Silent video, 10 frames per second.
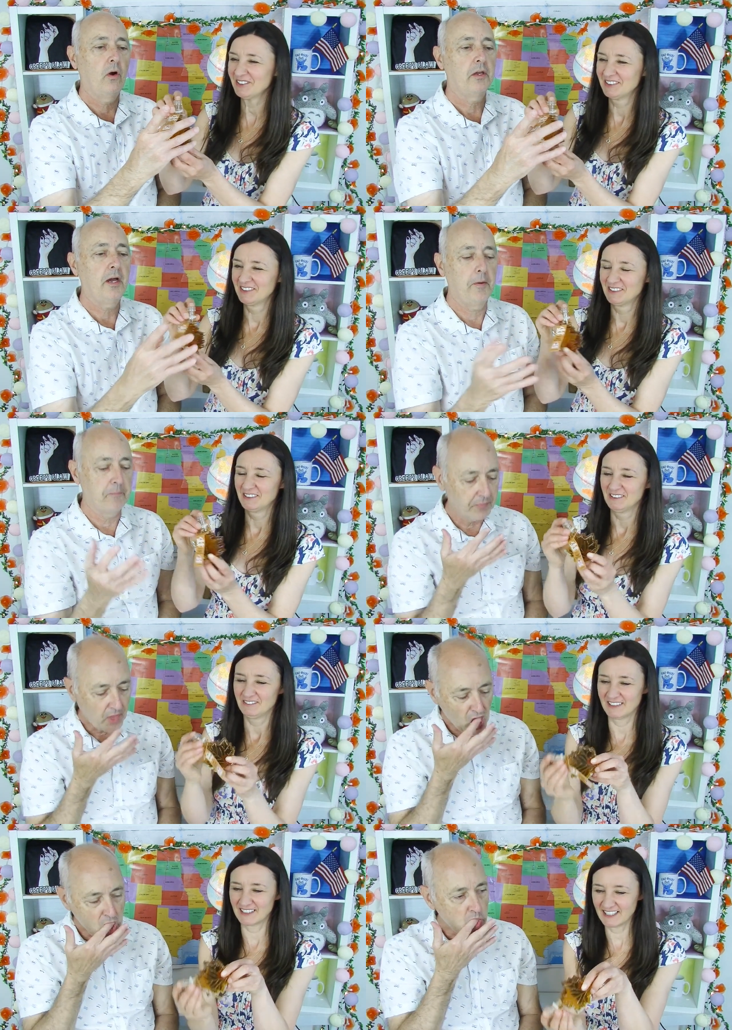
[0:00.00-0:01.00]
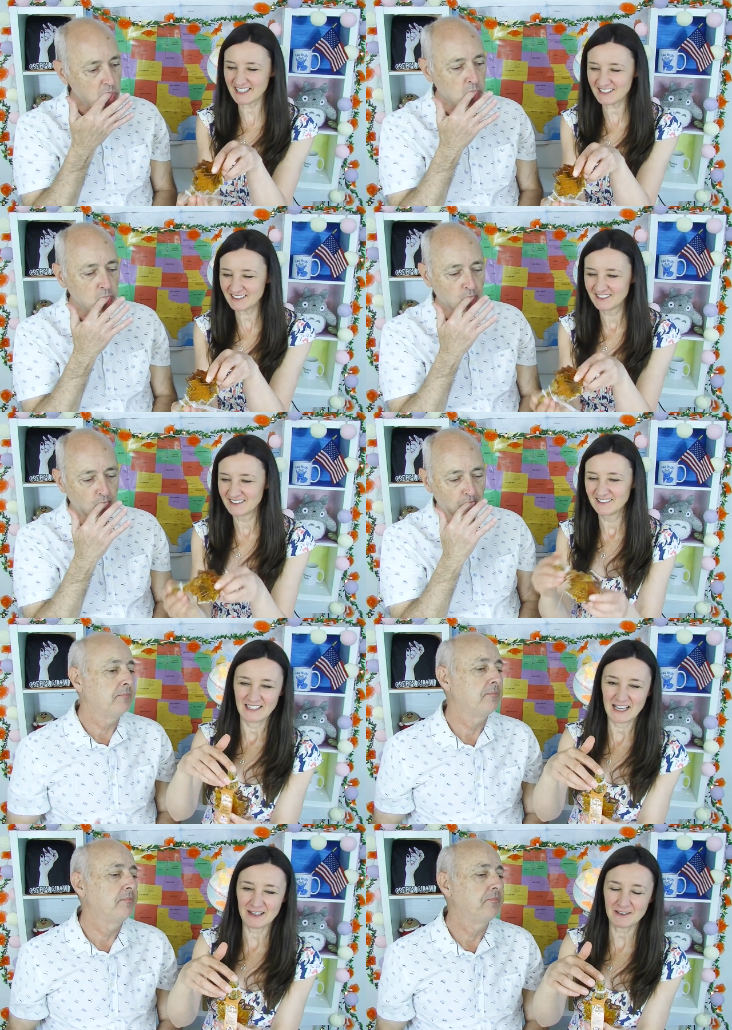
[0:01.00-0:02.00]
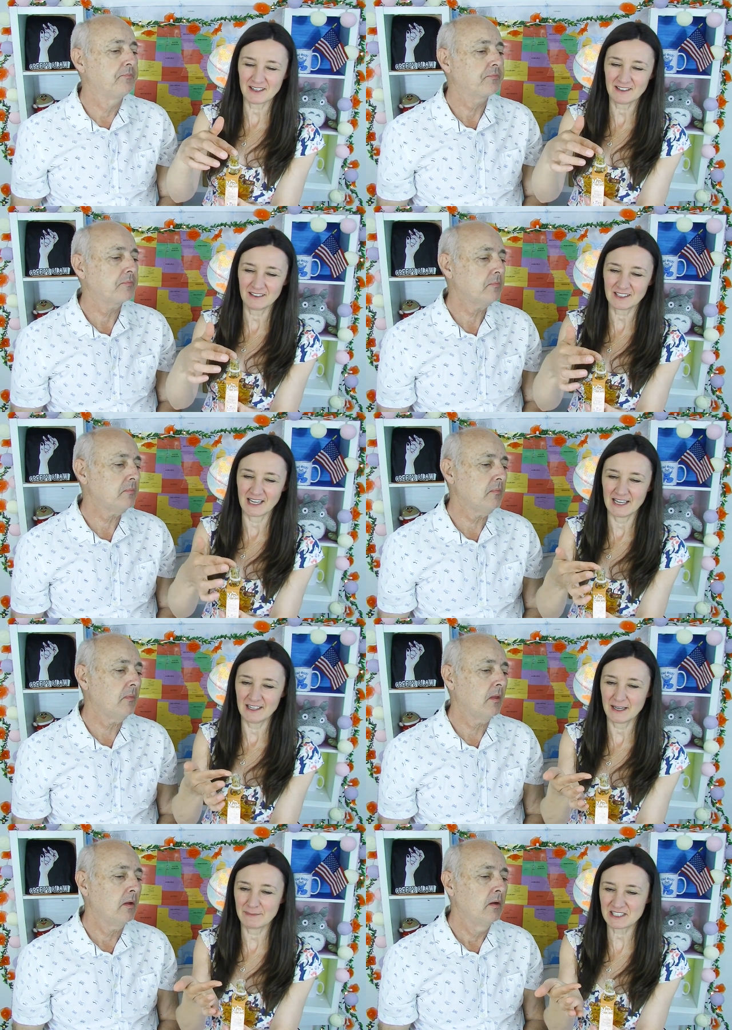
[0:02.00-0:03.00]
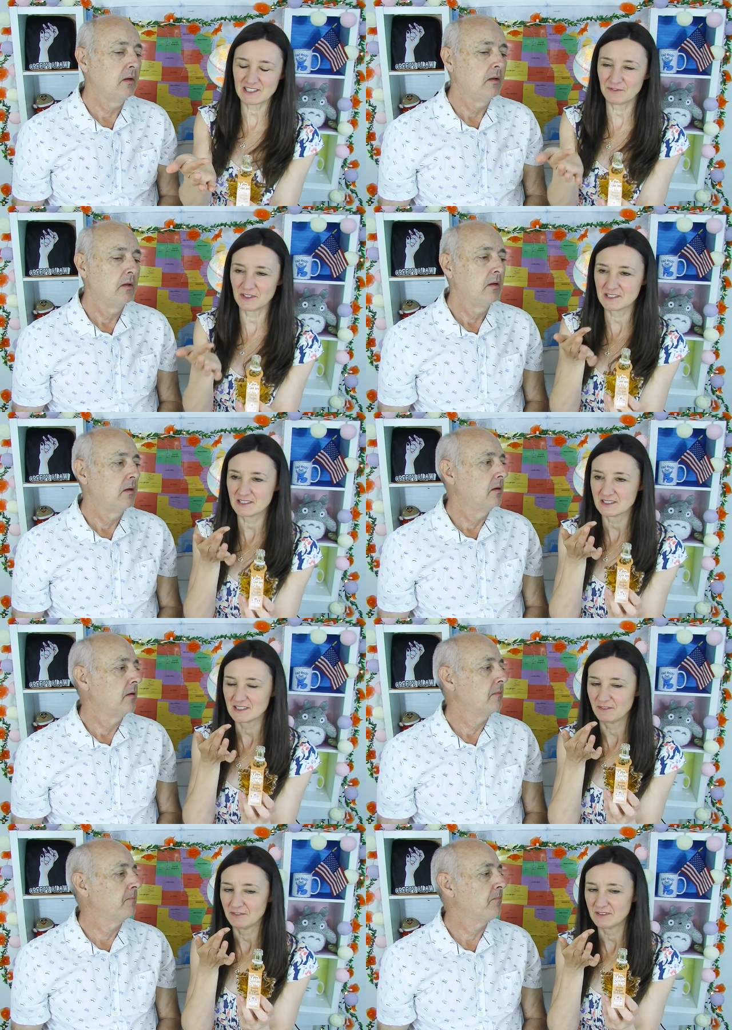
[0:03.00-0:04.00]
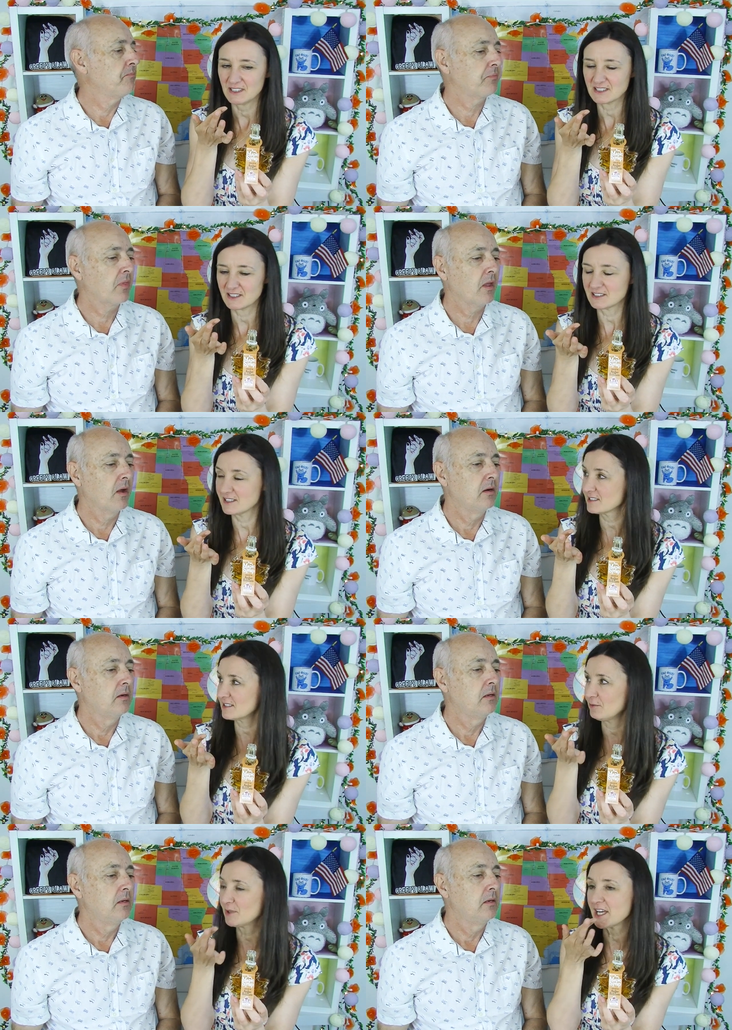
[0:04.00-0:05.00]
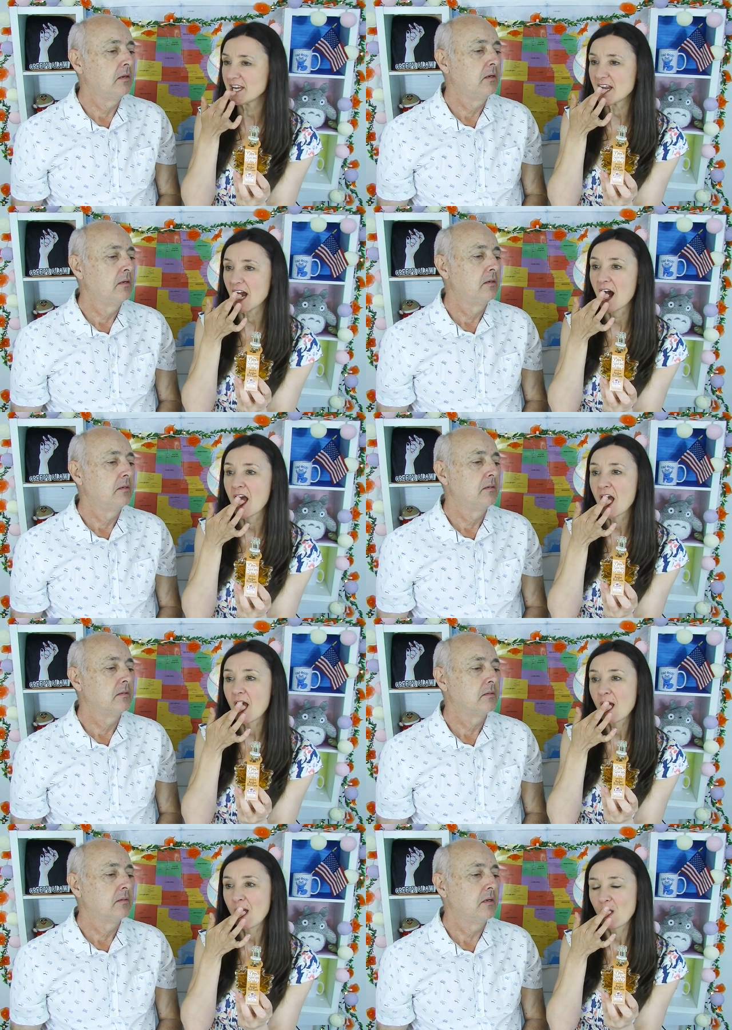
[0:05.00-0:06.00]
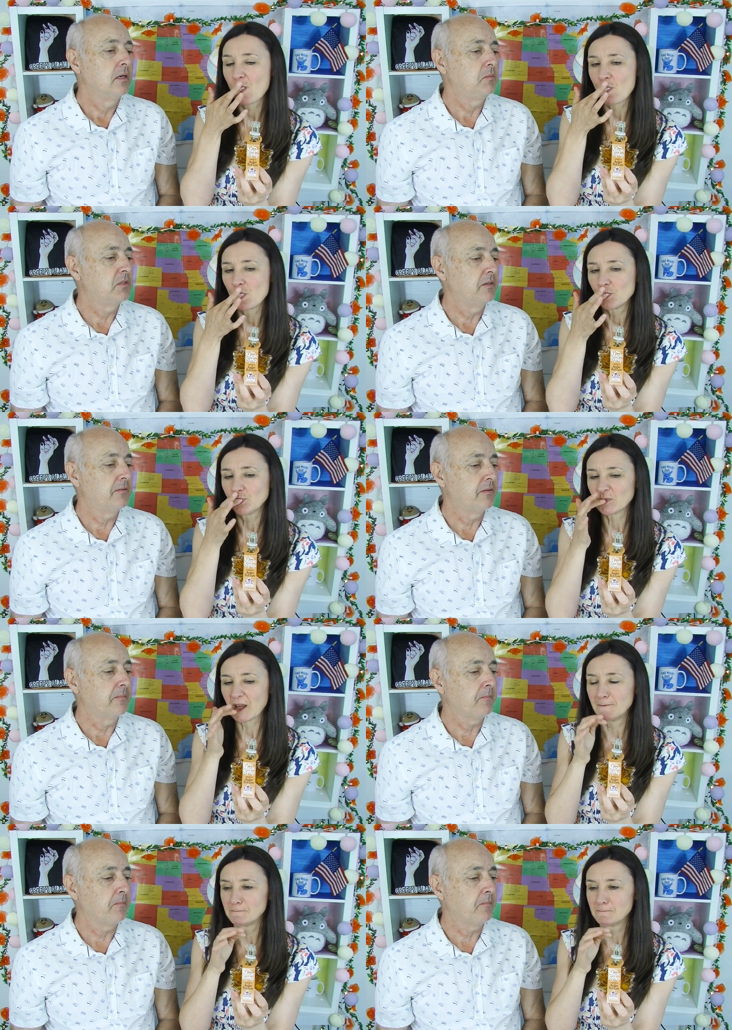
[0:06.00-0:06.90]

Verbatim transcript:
Speaker 1: yum. Really? Huh? Uh, okay. How much different is the stuff? Is it to the stuff we get here?
Speaker 2: Heaps different.